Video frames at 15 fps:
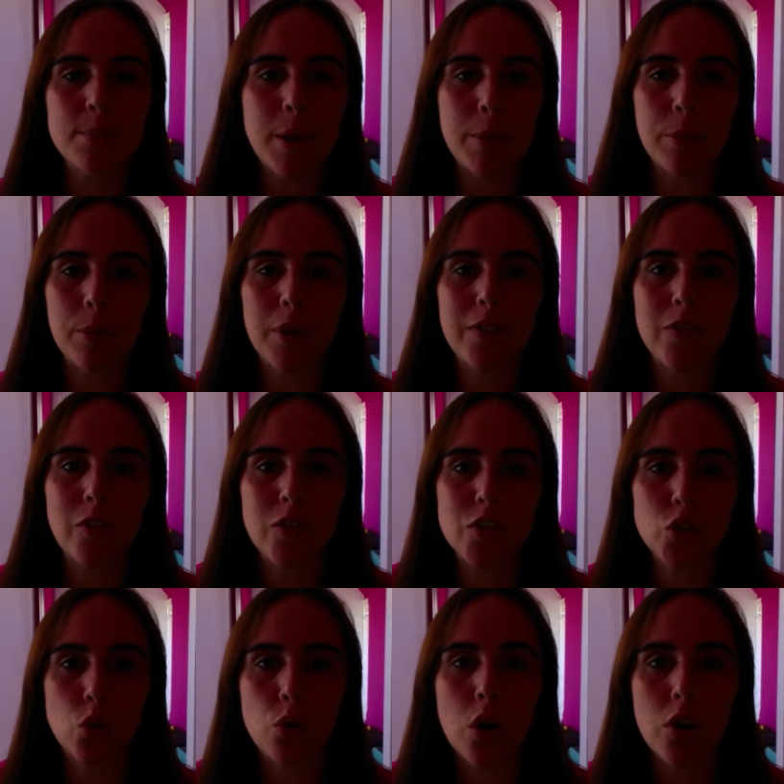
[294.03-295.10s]
maybe when
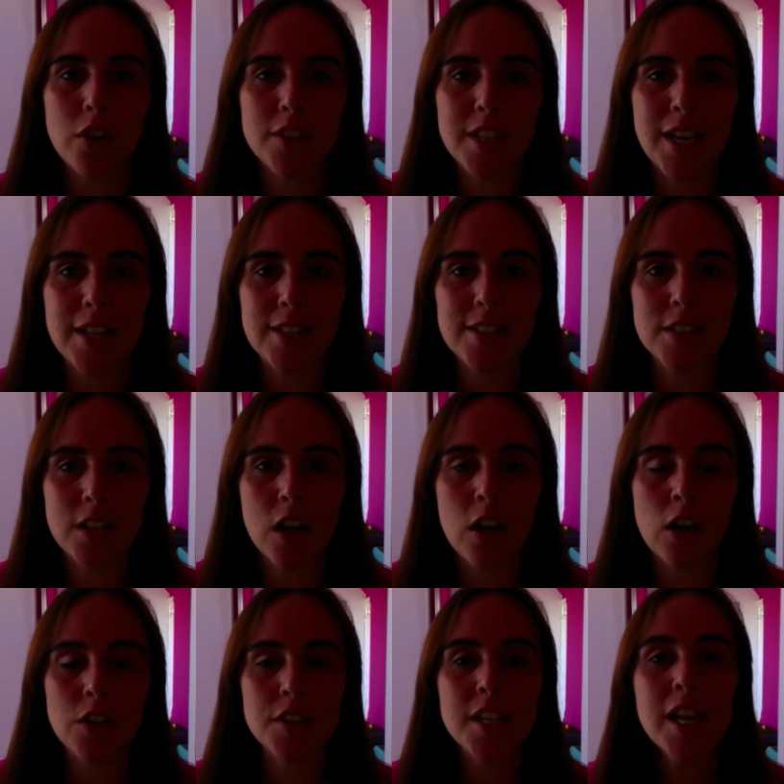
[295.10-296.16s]
school holidays
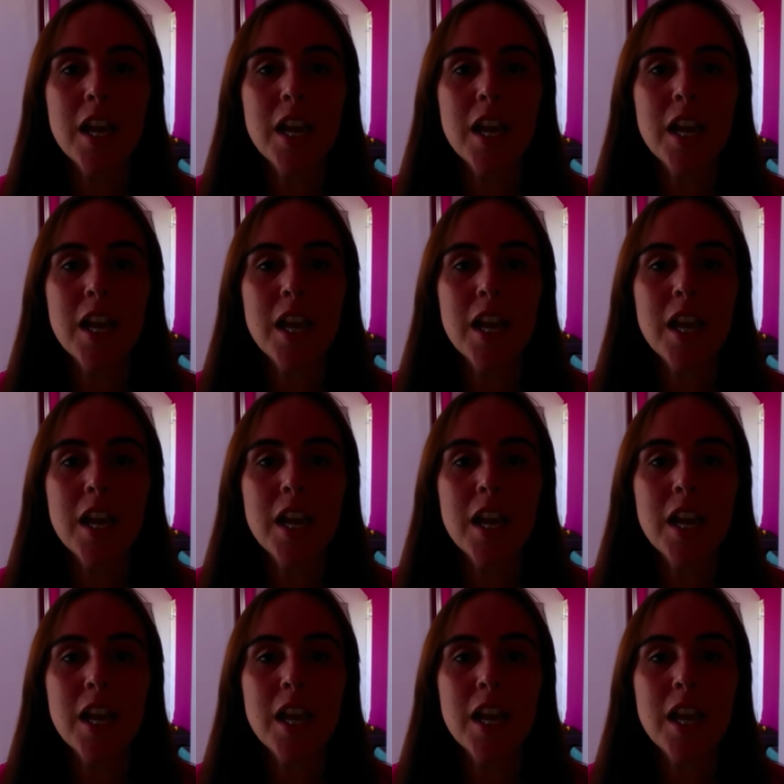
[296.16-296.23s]
start,